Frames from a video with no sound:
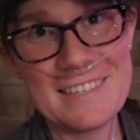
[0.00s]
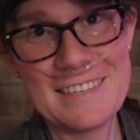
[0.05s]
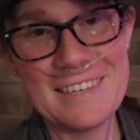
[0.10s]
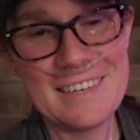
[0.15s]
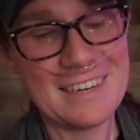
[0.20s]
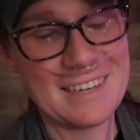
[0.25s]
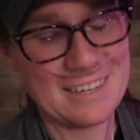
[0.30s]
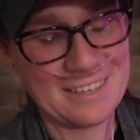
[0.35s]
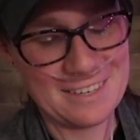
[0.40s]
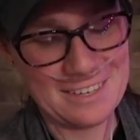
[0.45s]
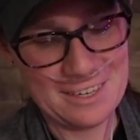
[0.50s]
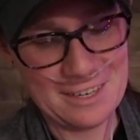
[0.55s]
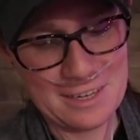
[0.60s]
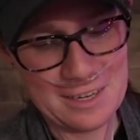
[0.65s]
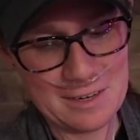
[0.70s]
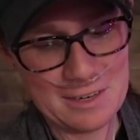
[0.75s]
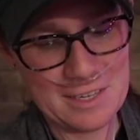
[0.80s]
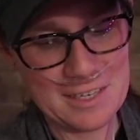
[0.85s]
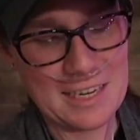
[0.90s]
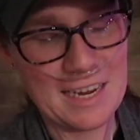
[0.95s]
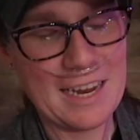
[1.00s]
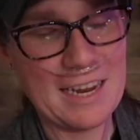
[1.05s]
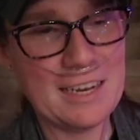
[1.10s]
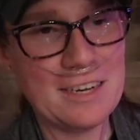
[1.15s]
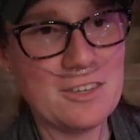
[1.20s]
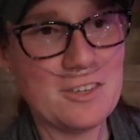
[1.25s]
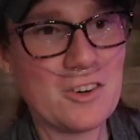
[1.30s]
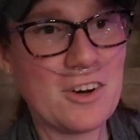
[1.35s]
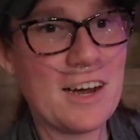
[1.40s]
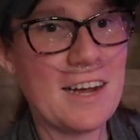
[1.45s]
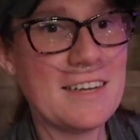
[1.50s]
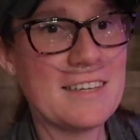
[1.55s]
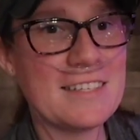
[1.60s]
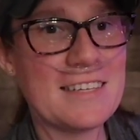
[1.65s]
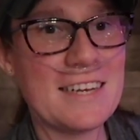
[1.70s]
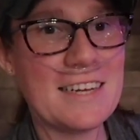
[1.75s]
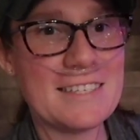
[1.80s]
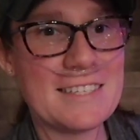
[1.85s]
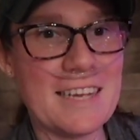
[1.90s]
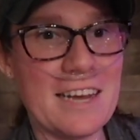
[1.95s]
You know, you can stay, try and
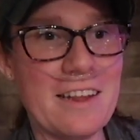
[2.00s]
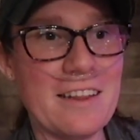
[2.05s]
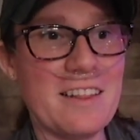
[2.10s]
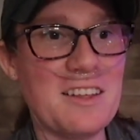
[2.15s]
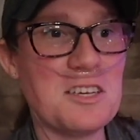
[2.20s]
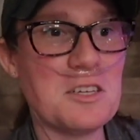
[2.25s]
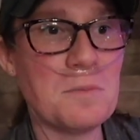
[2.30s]
stay as healthy